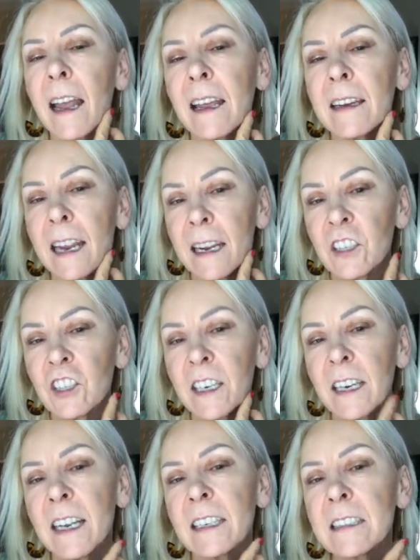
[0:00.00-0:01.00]
and
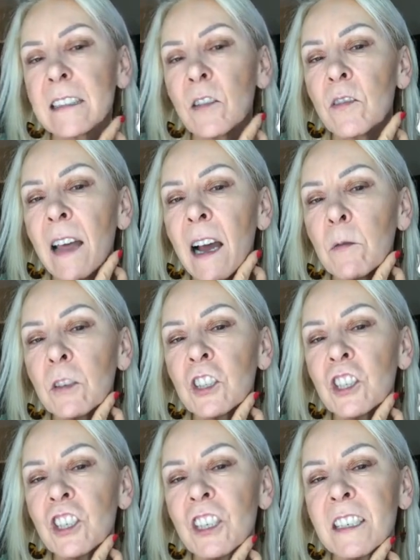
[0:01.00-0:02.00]
aging, and so that
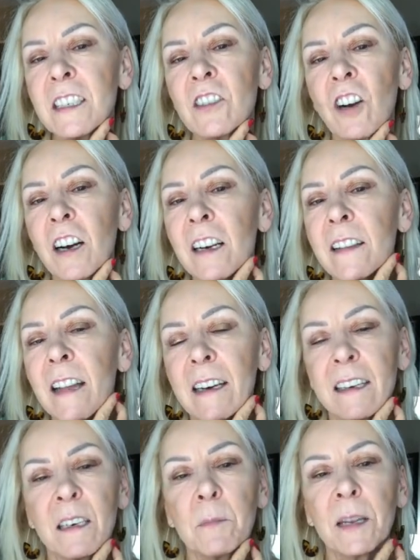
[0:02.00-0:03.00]
will just darken
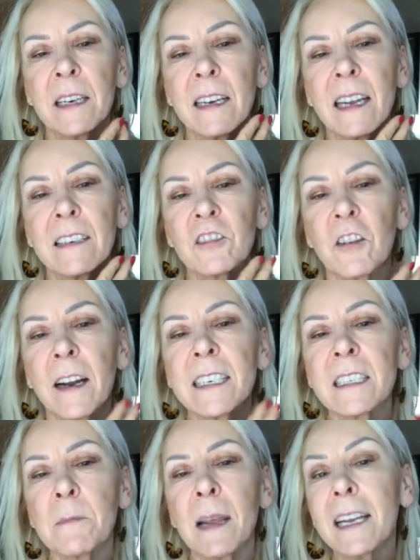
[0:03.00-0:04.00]
that a little bit and
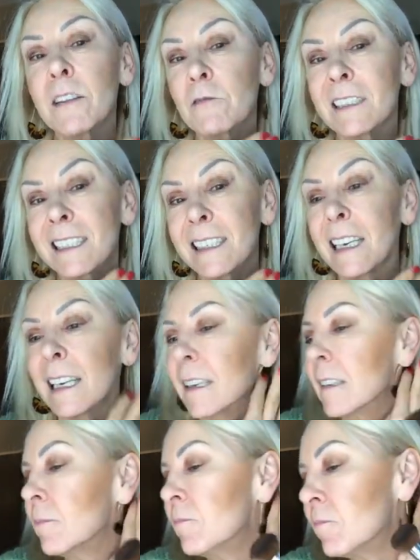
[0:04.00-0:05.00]
trying to make it
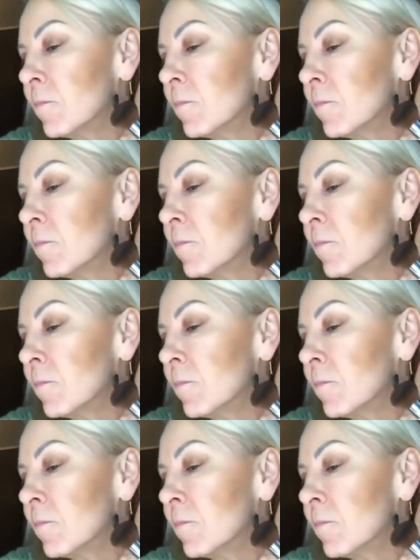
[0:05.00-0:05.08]
recede.